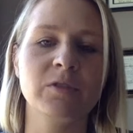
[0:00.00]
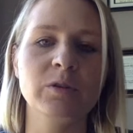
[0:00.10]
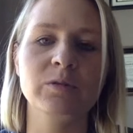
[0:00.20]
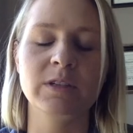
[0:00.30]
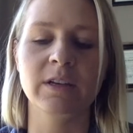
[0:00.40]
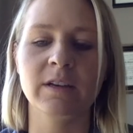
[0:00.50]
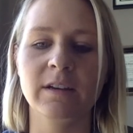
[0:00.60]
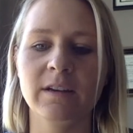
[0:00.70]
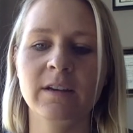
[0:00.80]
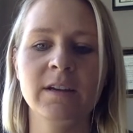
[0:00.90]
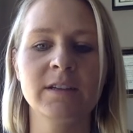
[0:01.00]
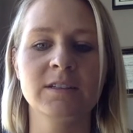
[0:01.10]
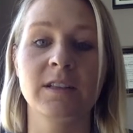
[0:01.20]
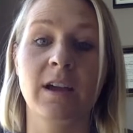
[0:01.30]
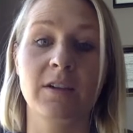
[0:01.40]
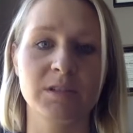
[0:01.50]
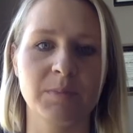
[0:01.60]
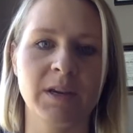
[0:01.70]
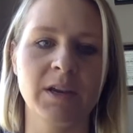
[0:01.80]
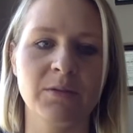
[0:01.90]
foods in to the house to
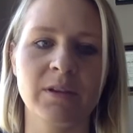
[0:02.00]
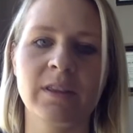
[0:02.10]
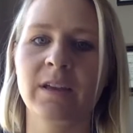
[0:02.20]
begin with.